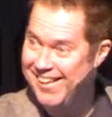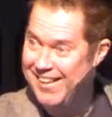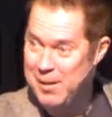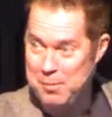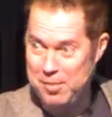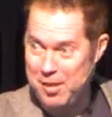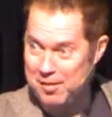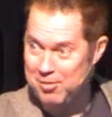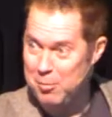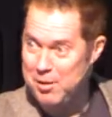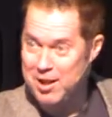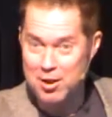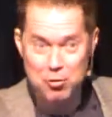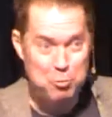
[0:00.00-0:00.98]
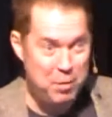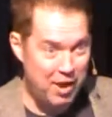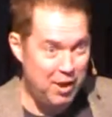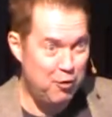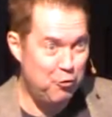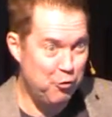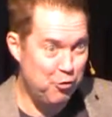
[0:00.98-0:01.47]
They, they, somebody else
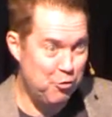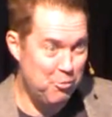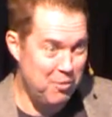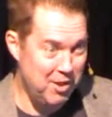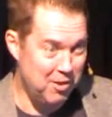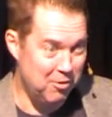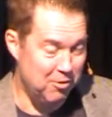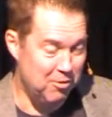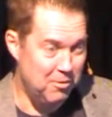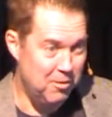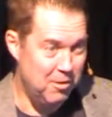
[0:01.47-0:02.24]
pays for your meal.